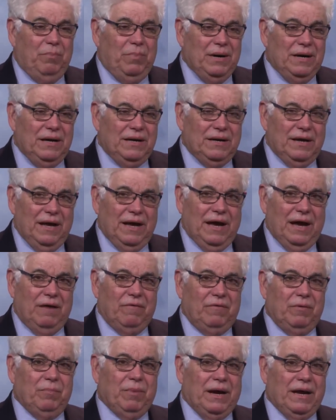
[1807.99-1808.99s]
But
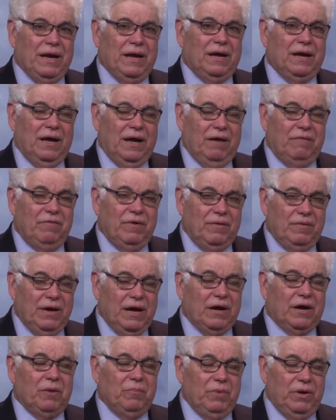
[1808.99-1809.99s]
everybody, every
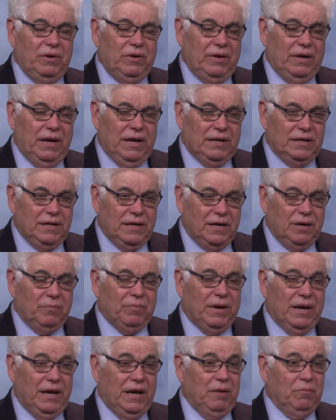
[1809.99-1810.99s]
community ended
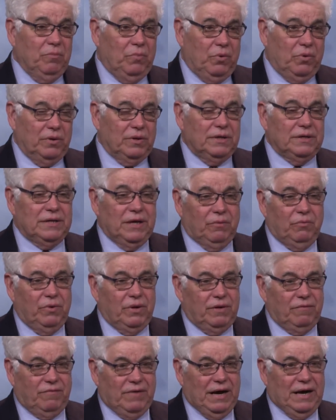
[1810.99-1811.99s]
up getting more than they
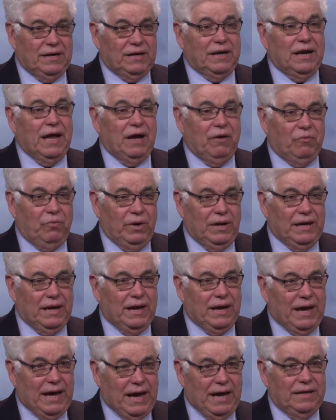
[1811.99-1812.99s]
would have gotten had we
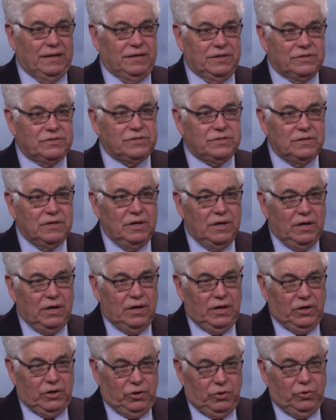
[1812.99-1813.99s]
not had this
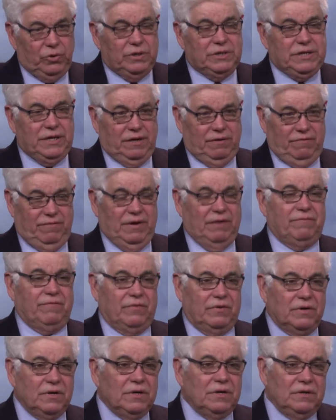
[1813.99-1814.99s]
unity of
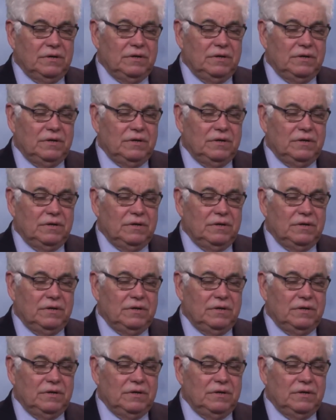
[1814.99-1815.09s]
effort.